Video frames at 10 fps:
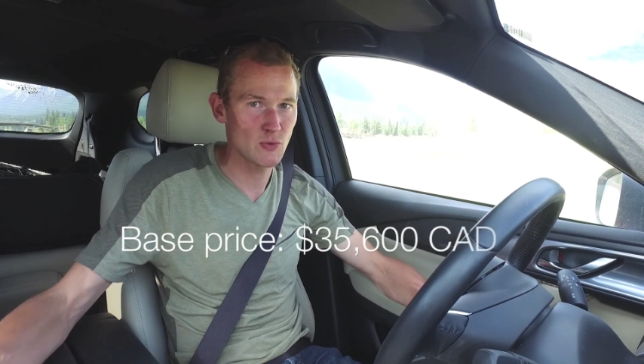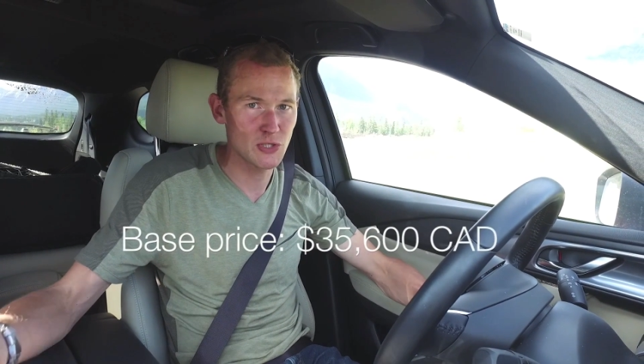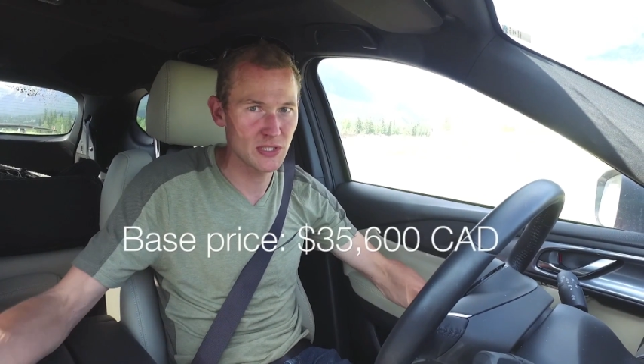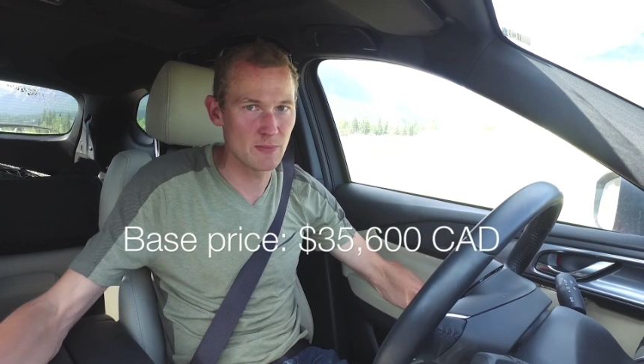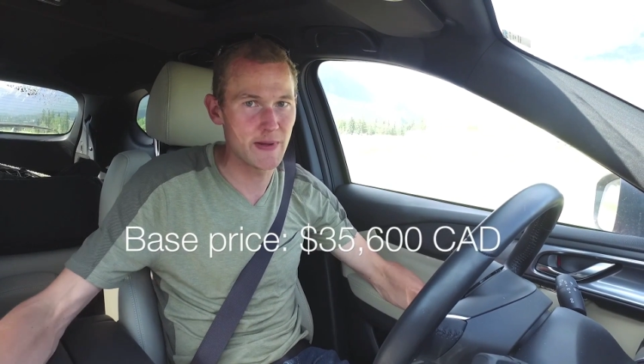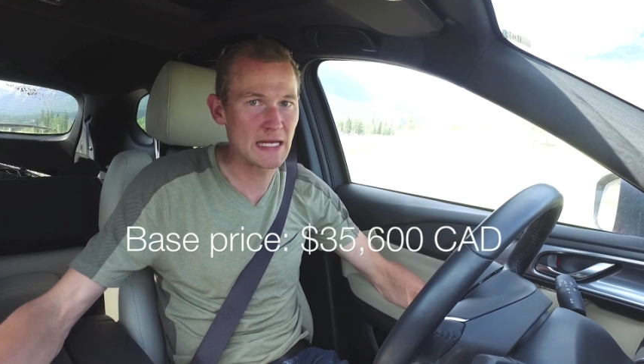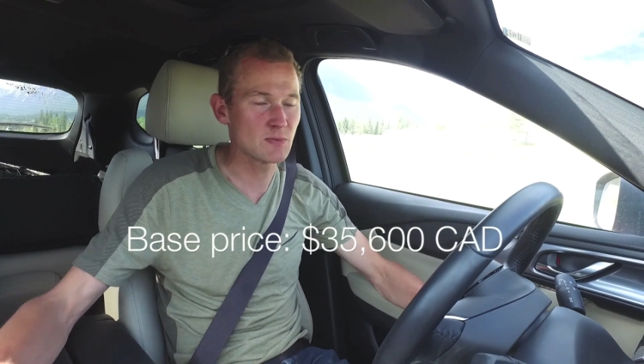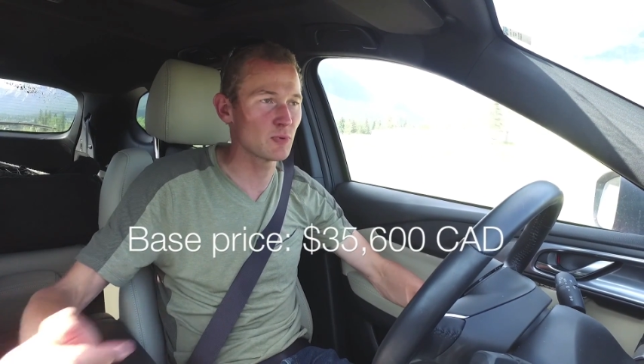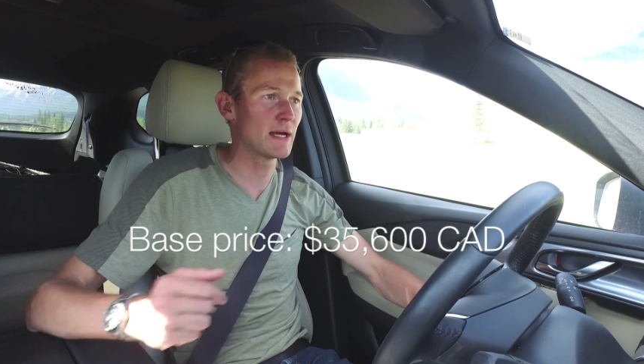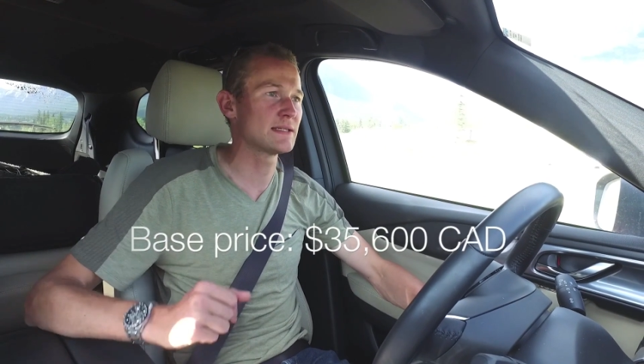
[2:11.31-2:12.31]
which is the base
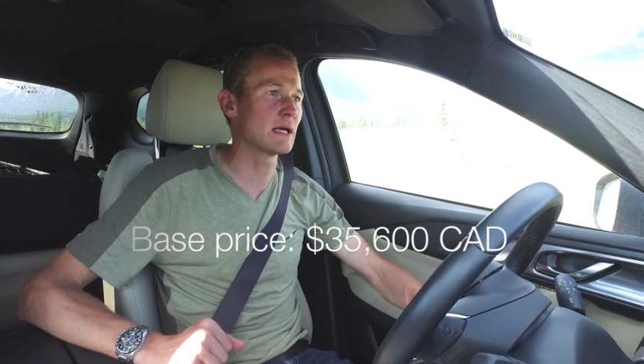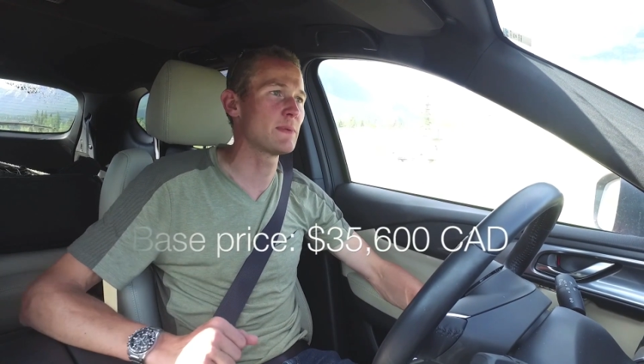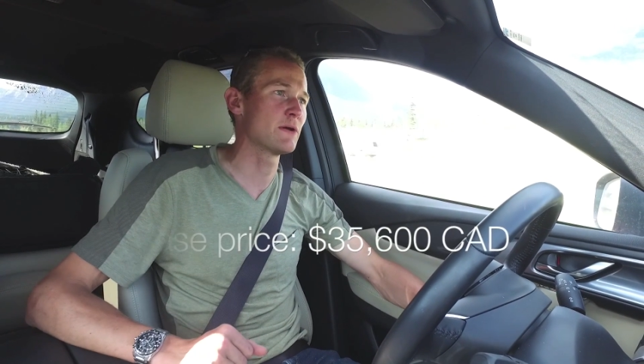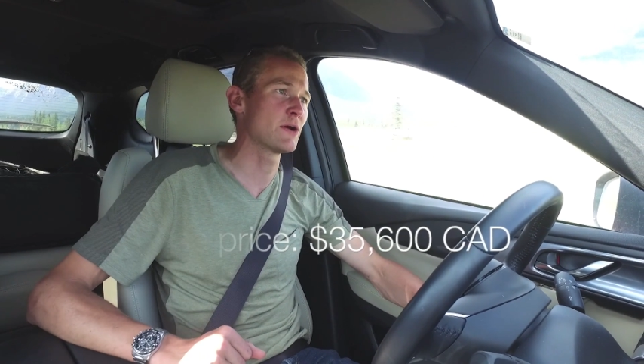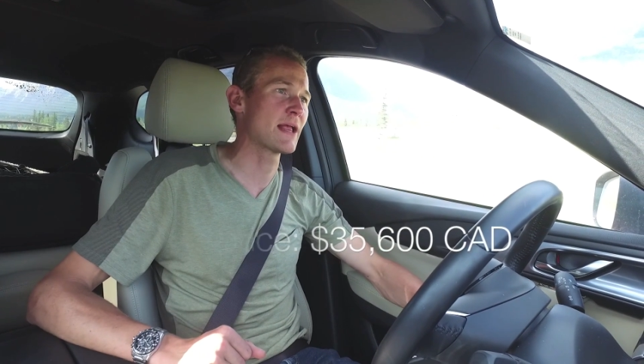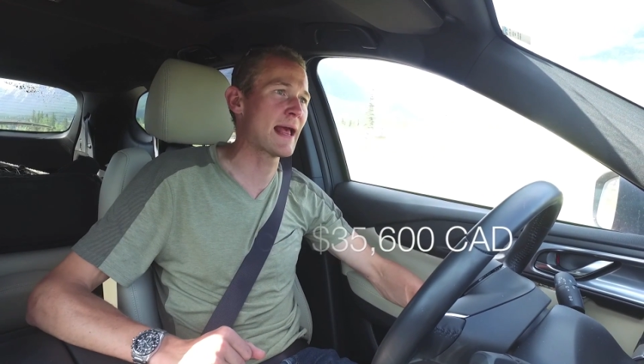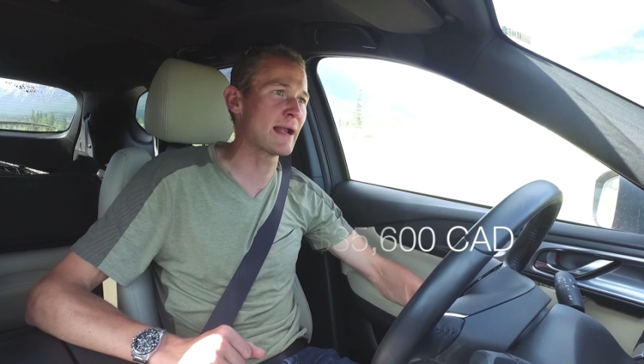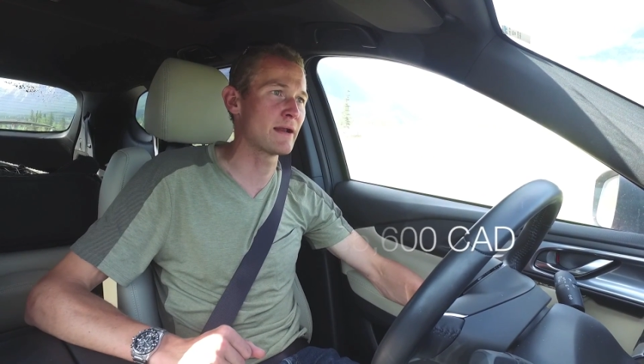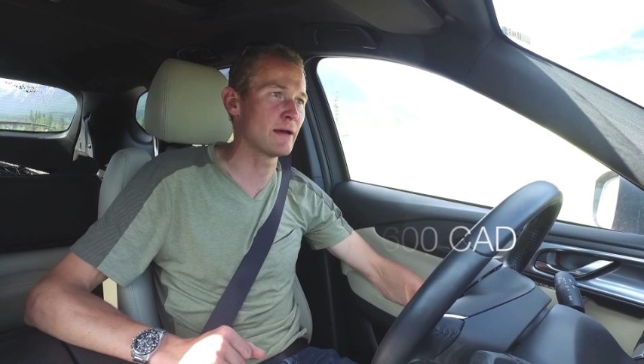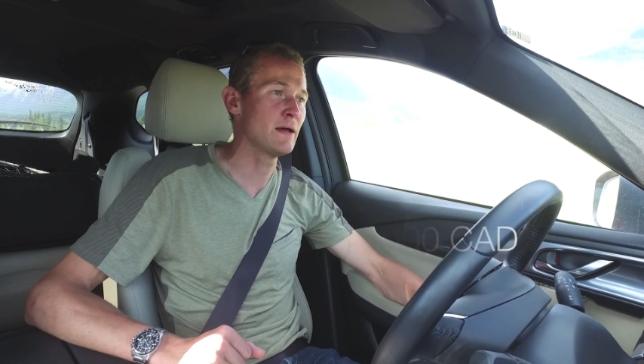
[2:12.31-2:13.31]
price up here in
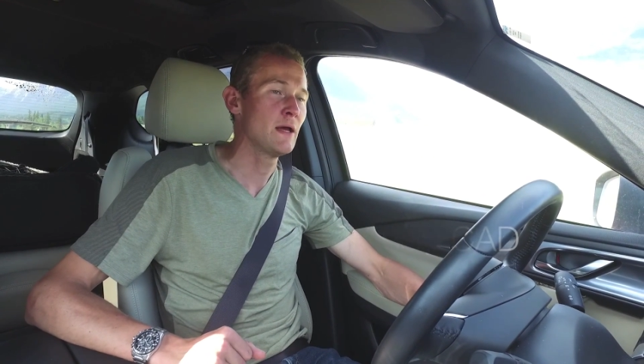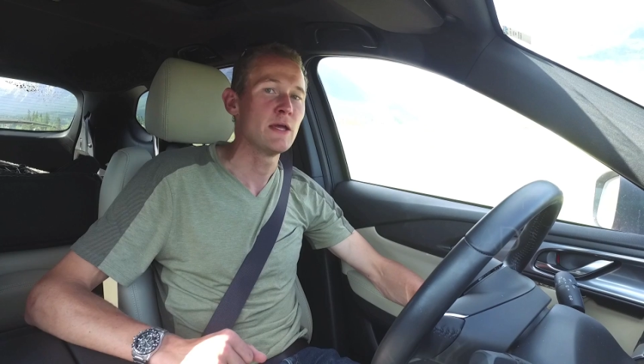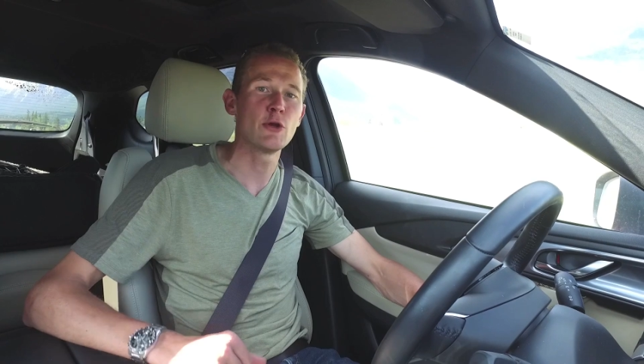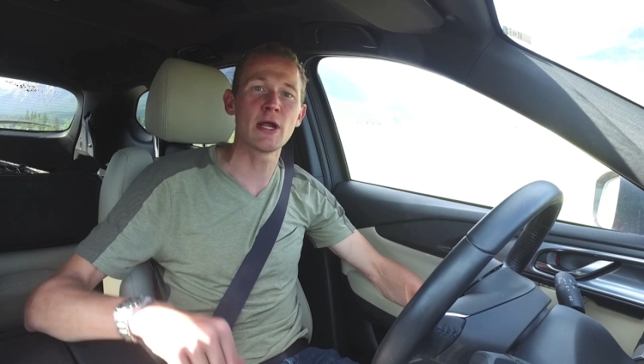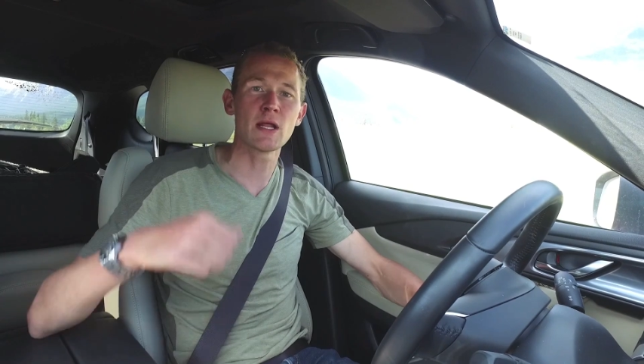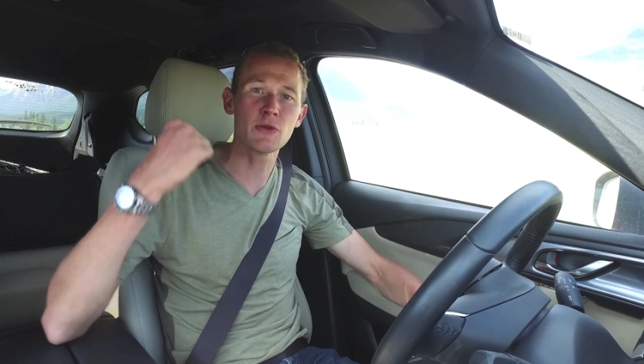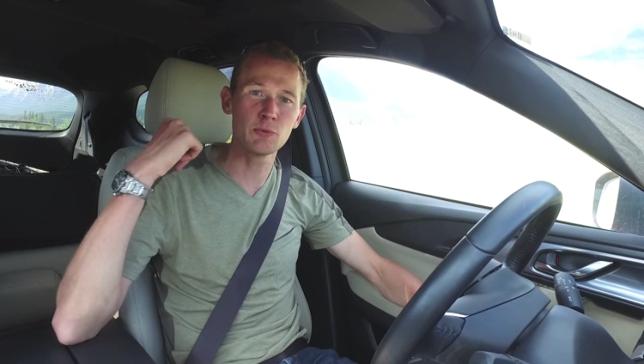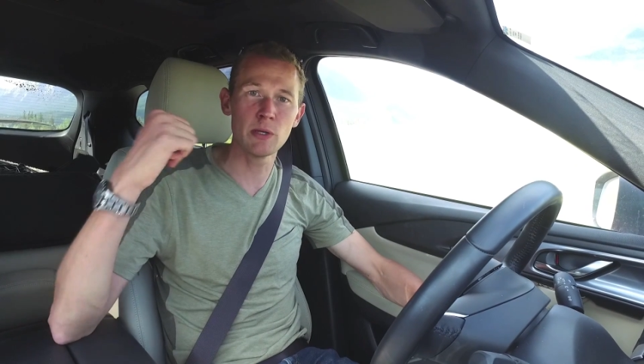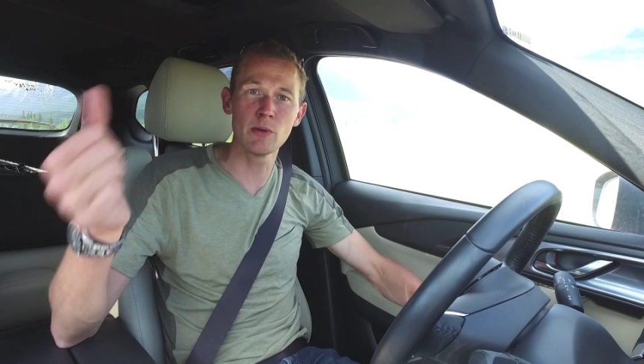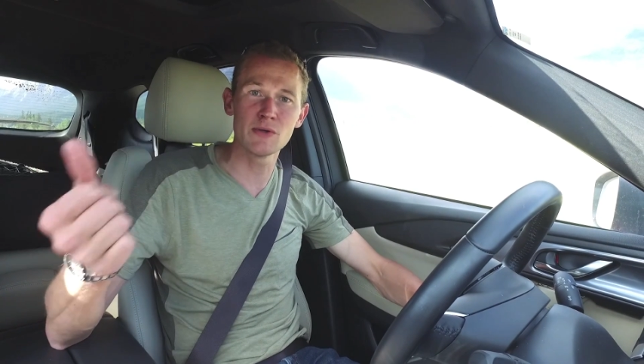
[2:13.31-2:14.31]
Canada, you're getting
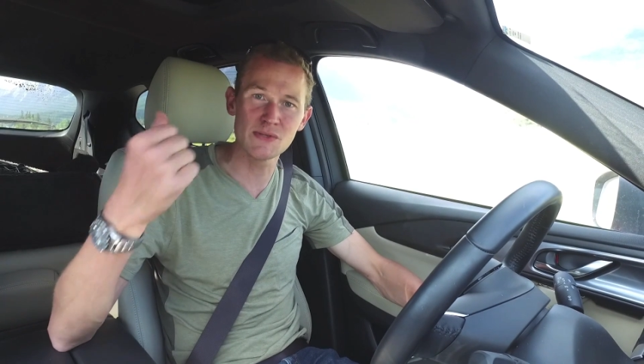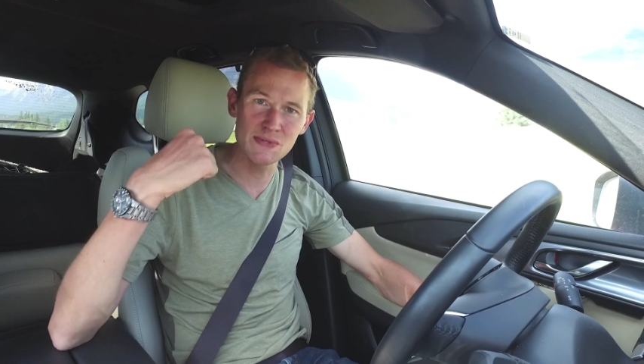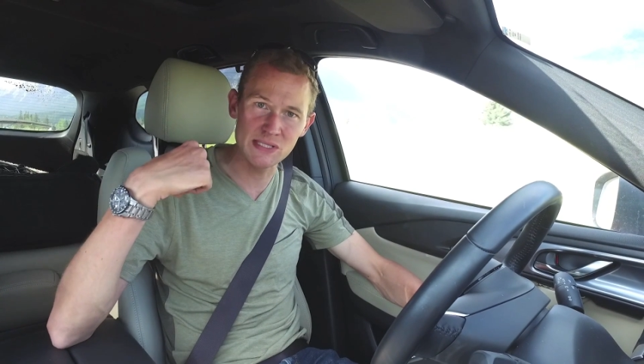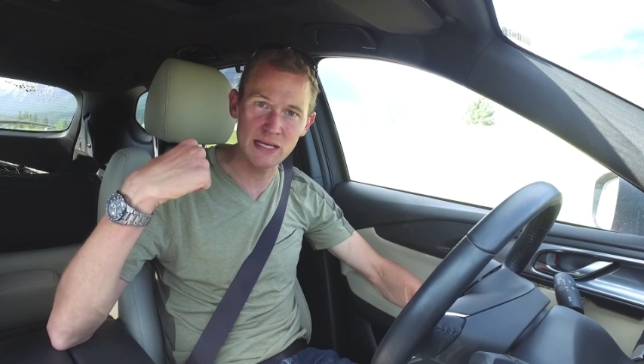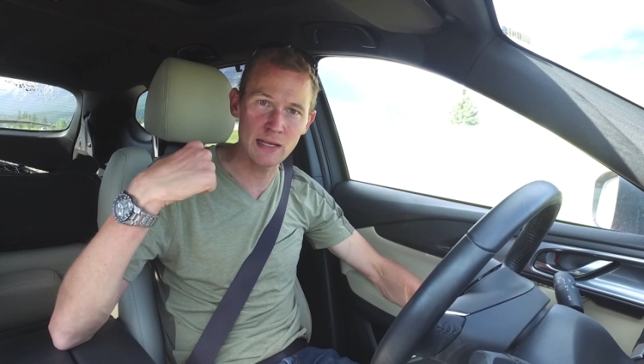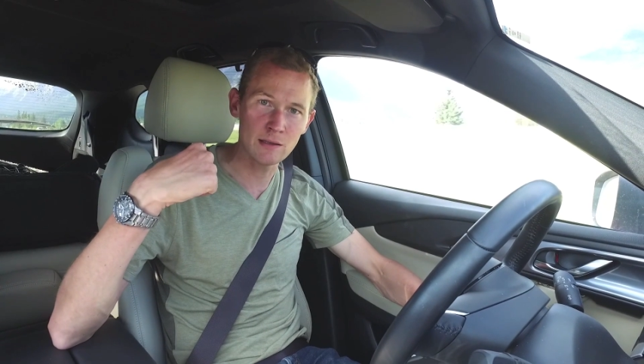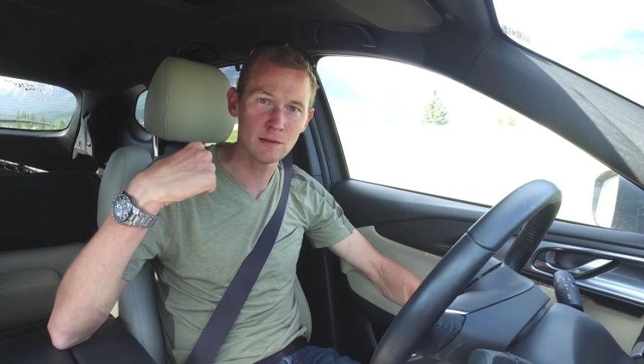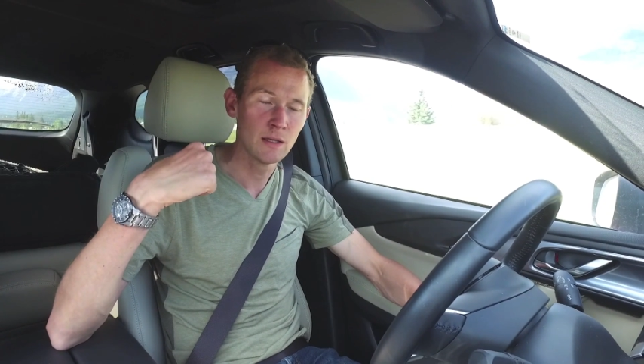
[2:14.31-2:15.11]
3 rows of seating,